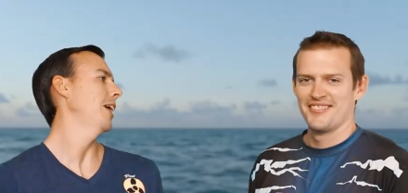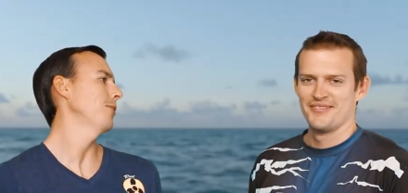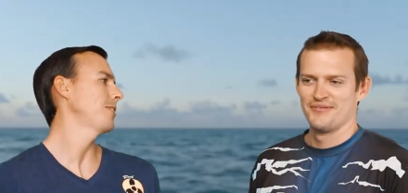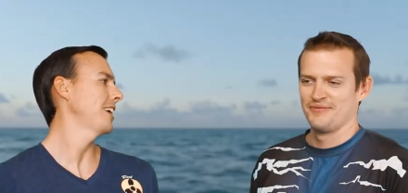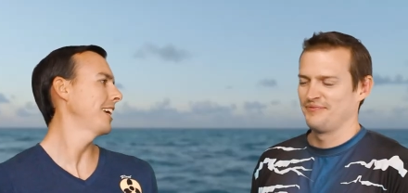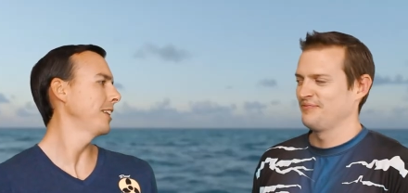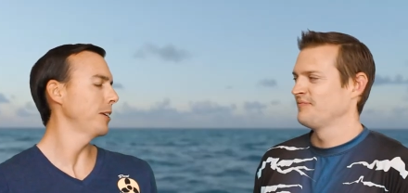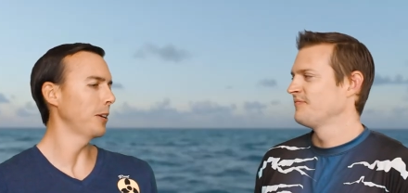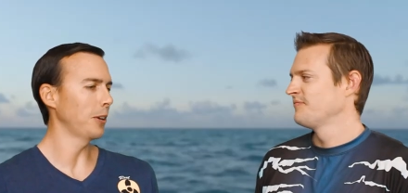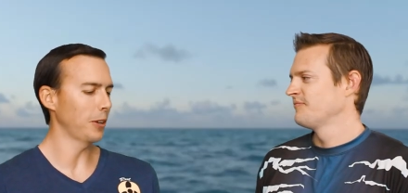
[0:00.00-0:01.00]
Speaker 1: I would say
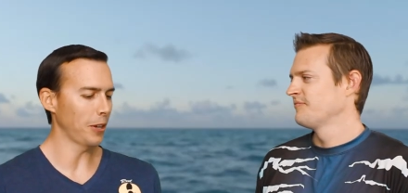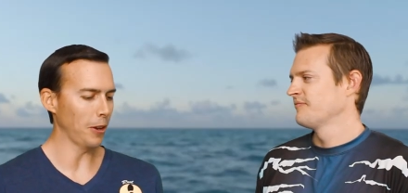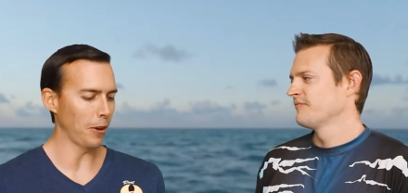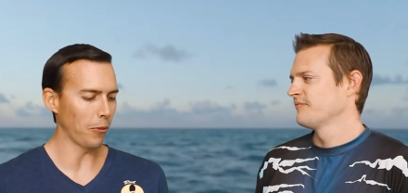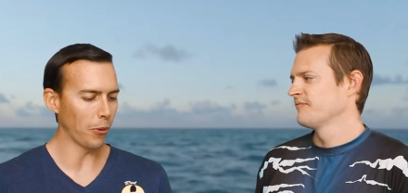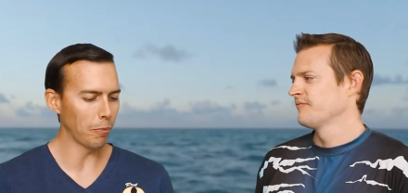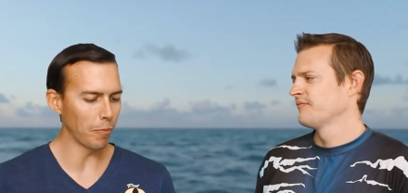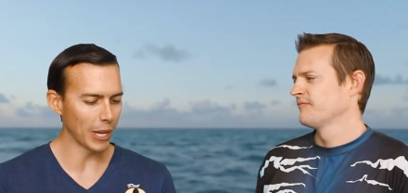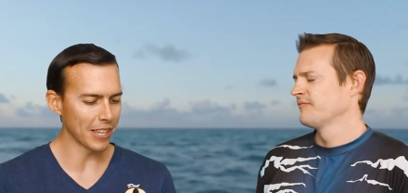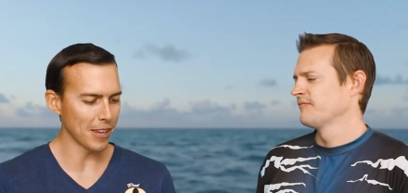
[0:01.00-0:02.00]
the uh, one
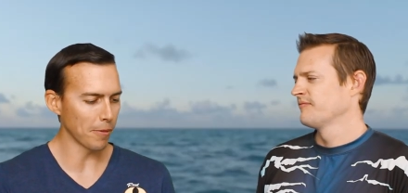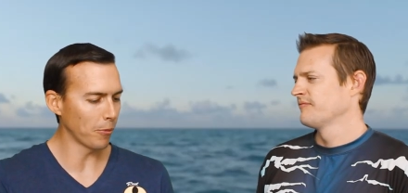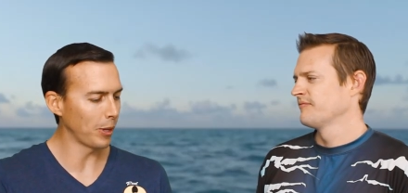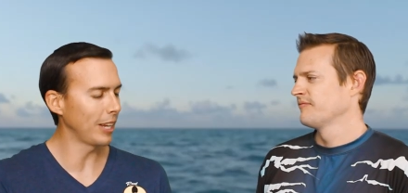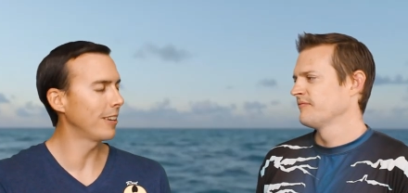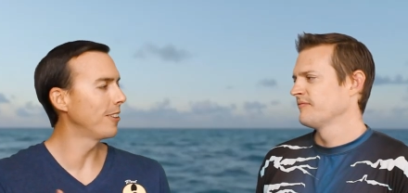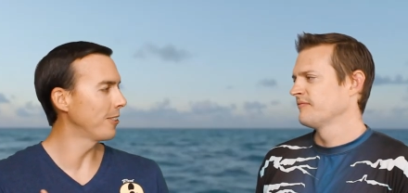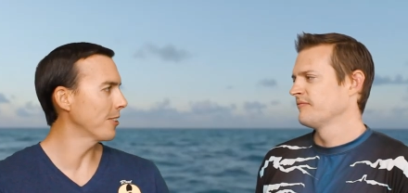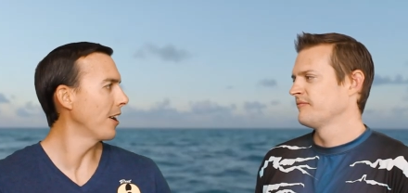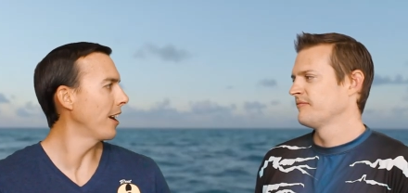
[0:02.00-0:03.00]
big tip we need to
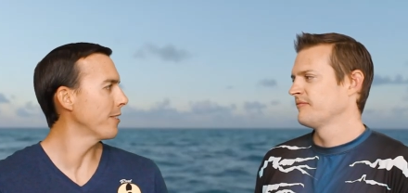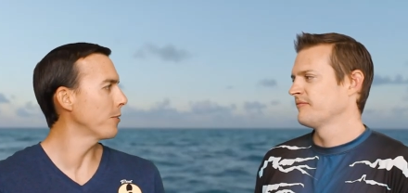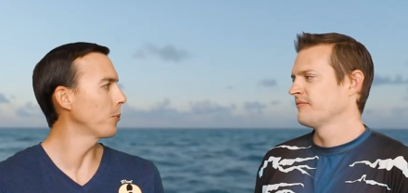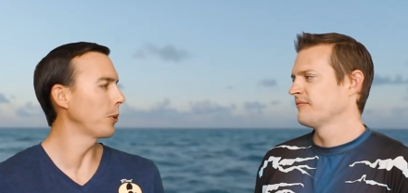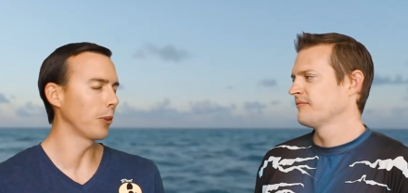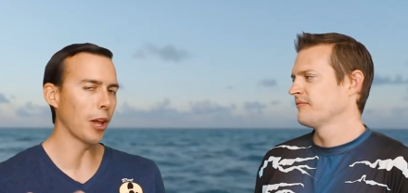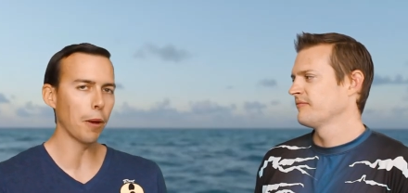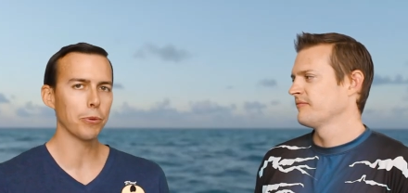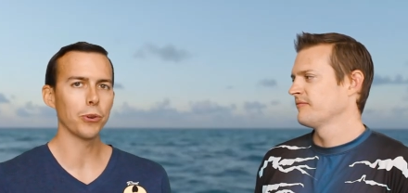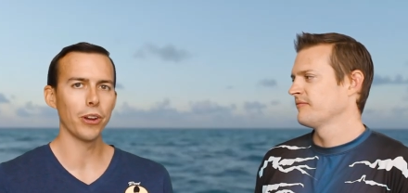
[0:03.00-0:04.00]
discuss is when you're
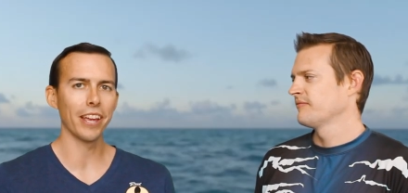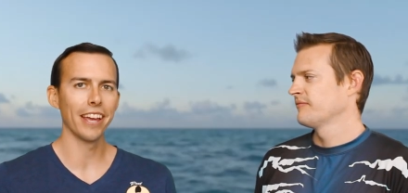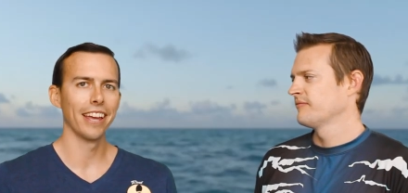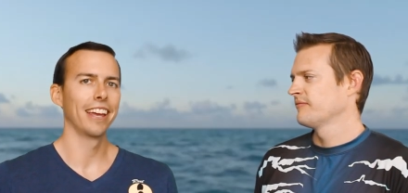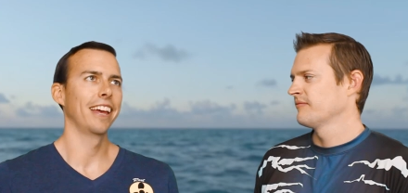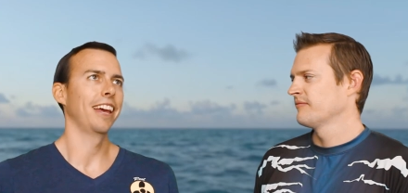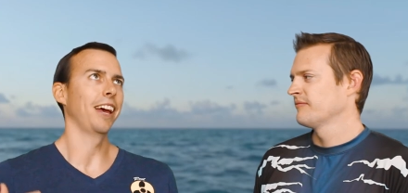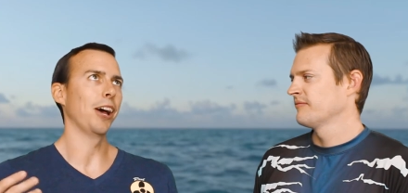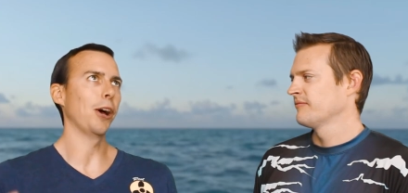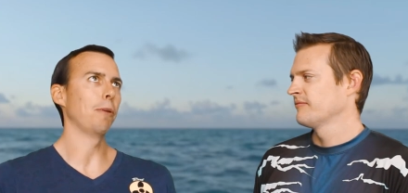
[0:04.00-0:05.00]
lobstering,
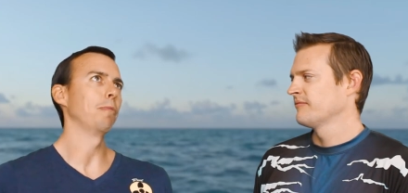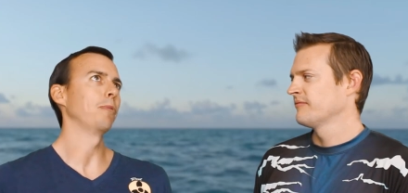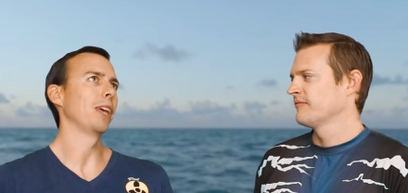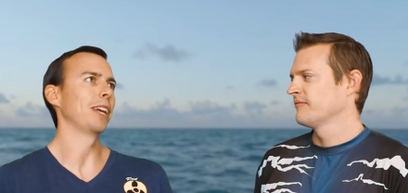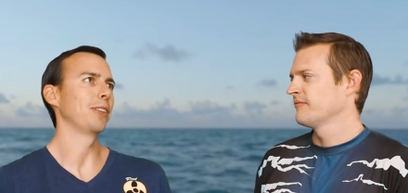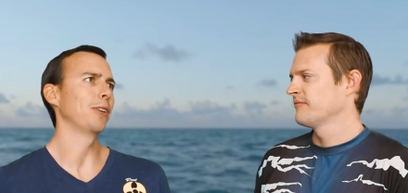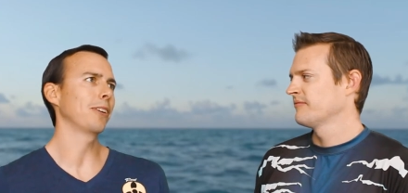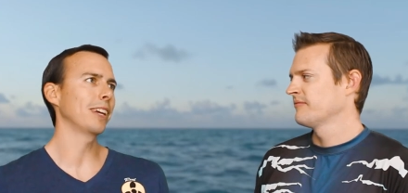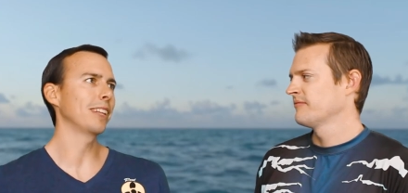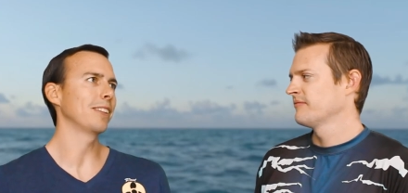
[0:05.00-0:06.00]
um,
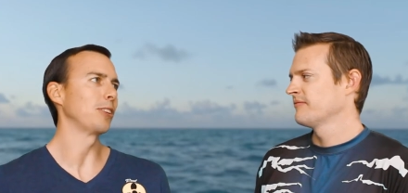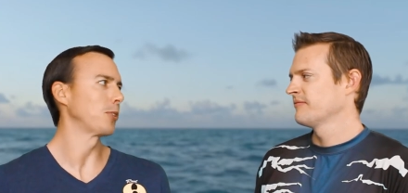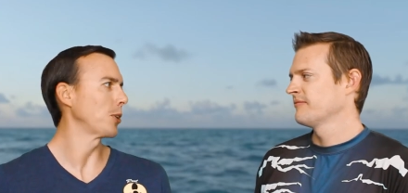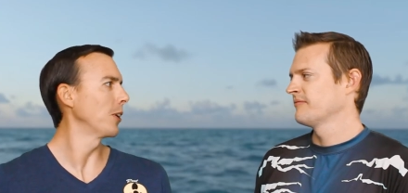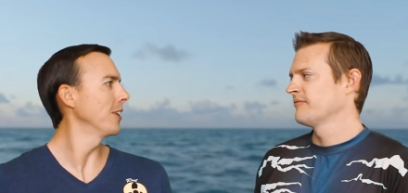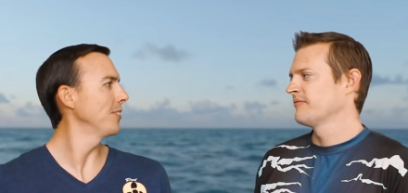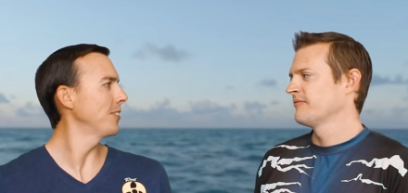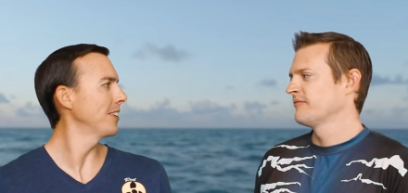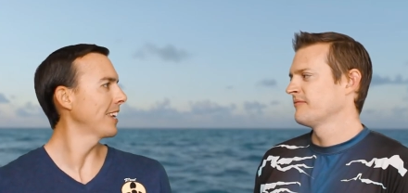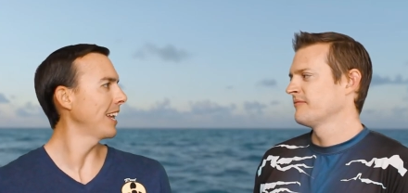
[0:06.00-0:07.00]
don't get
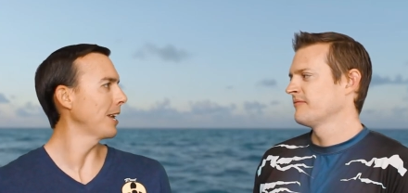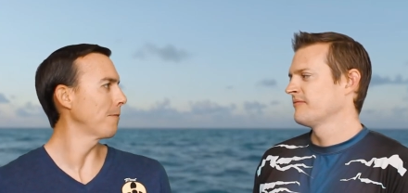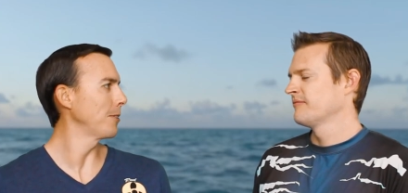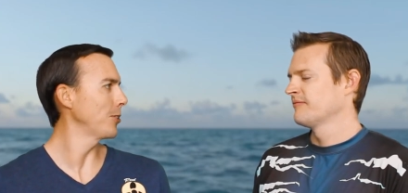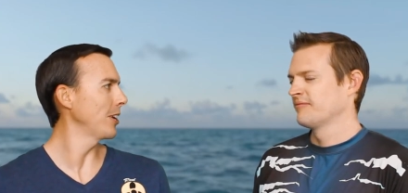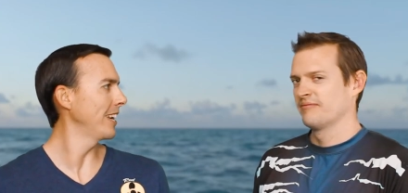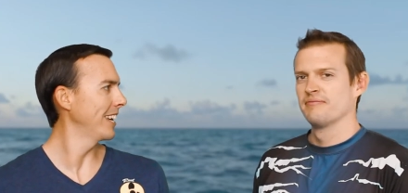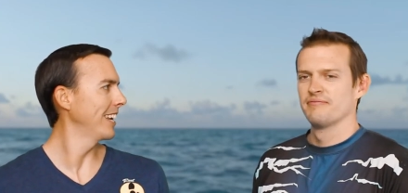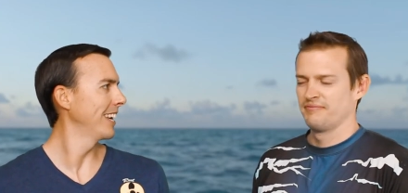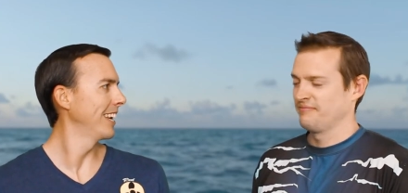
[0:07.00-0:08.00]
discouraged, kind of like fishing.
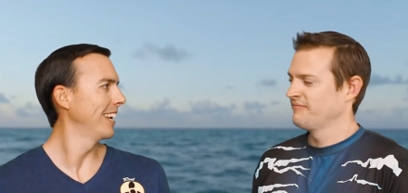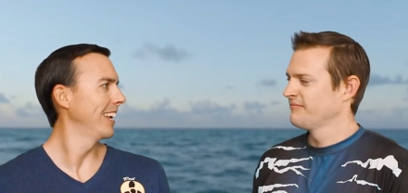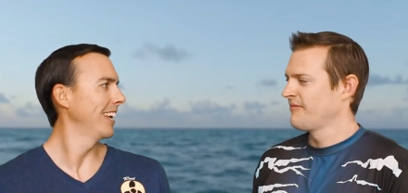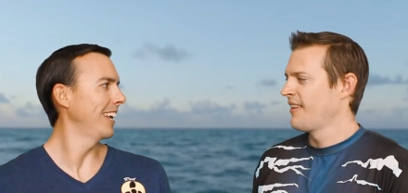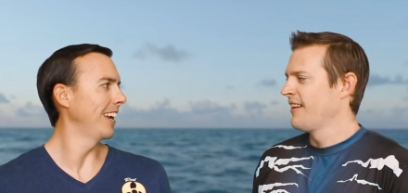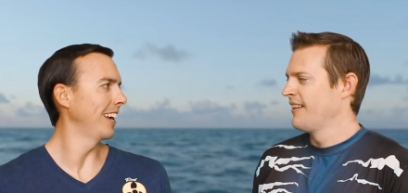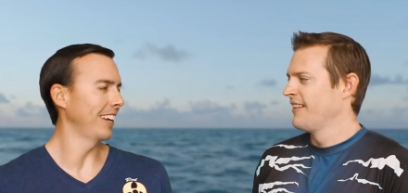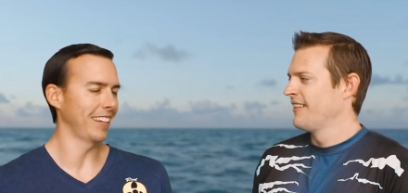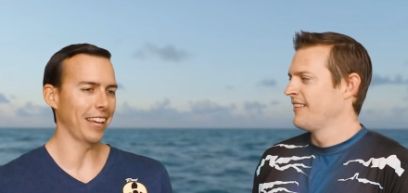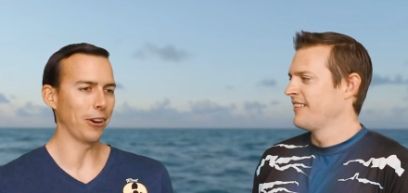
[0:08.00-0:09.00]

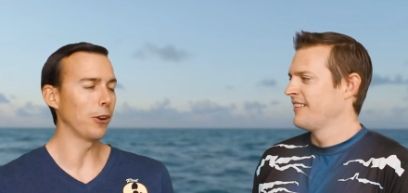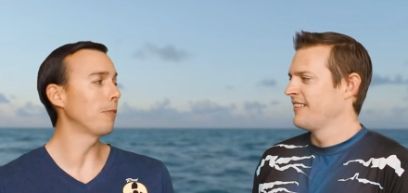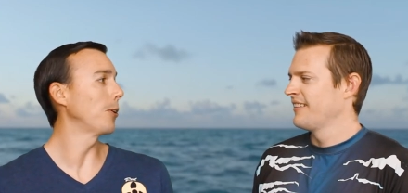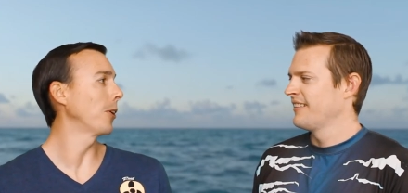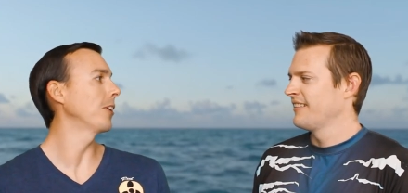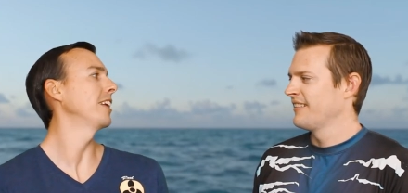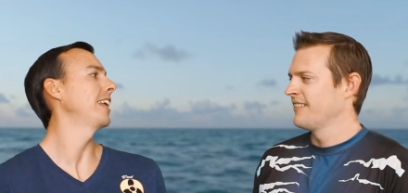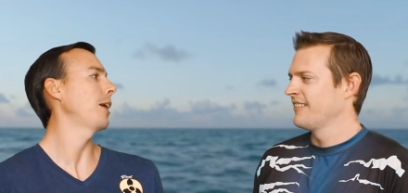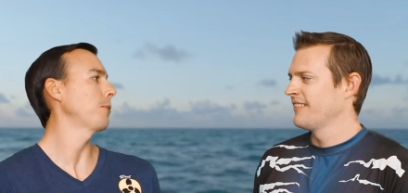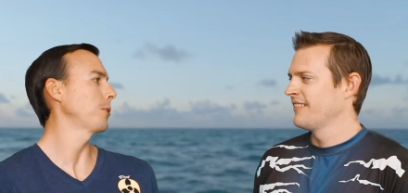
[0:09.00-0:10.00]
Uh, I don't know if you heard it.
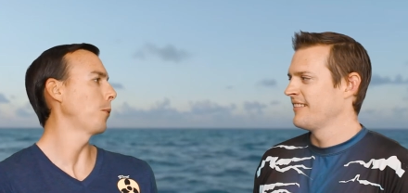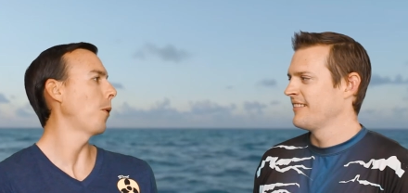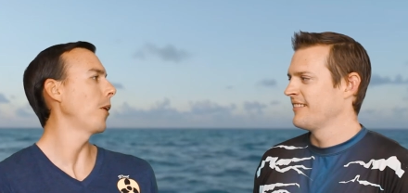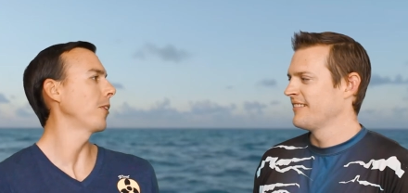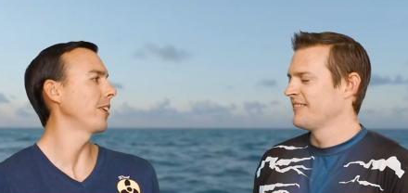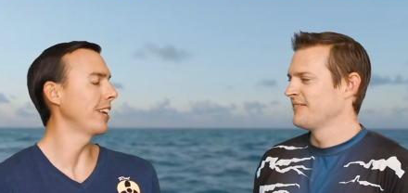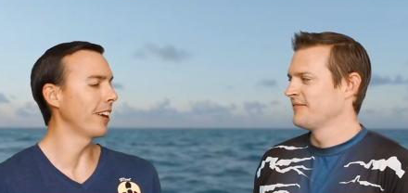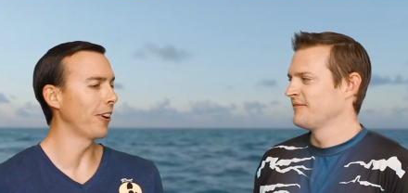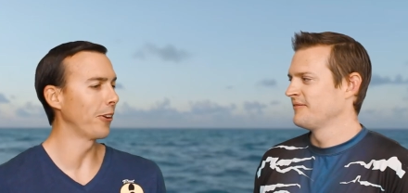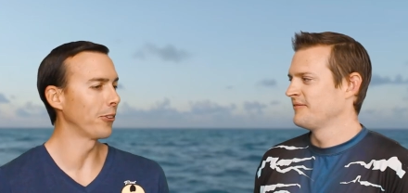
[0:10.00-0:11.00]
Dad was in the water and he
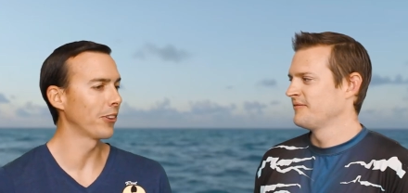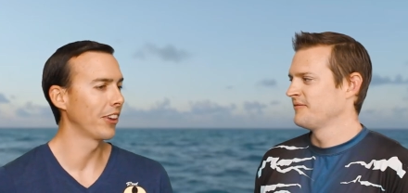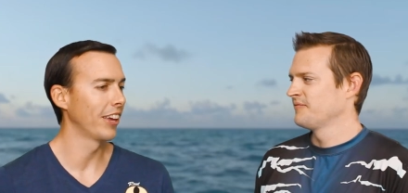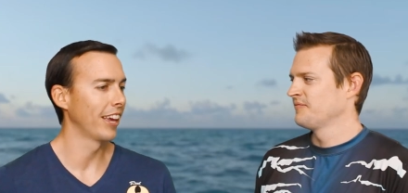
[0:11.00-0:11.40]
goes,